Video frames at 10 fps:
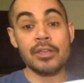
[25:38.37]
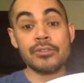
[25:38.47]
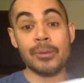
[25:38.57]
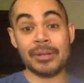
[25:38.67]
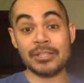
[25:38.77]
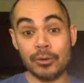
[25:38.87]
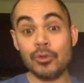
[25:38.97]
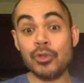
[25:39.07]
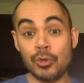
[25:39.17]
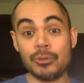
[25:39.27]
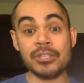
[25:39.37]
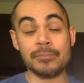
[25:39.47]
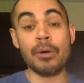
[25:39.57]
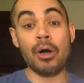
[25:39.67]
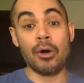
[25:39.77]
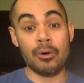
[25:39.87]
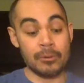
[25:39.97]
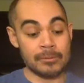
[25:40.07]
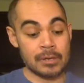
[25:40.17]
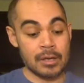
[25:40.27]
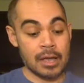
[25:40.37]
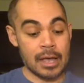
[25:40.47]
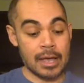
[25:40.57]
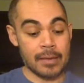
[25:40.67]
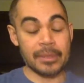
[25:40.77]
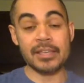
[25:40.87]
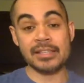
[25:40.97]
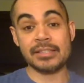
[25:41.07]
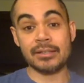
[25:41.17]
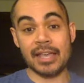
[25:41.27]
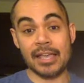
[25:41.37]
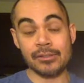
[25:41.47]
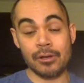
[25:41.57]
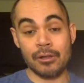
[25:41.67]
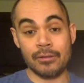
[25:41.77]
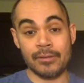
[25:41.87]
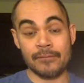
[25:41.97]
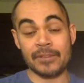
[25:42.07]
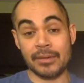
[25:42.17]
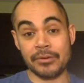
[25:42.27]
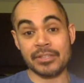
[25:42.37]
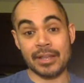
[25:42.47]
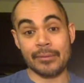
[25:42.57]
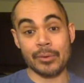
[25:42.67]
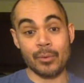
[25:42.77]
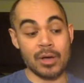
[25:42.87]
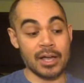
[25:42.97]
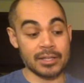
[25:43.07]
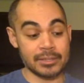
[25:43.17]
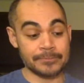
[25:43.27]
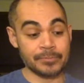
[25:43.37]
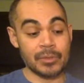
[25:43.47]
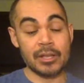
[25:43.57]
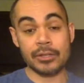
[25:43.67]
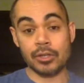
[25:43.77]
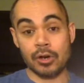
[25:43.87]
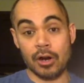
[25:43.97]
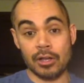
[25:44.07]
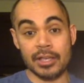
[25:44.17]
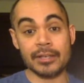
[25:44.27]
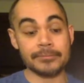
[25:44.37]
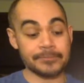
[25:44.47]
So I'm going to still use this bowl because it still has all of the flavors that I would want, like the garlic,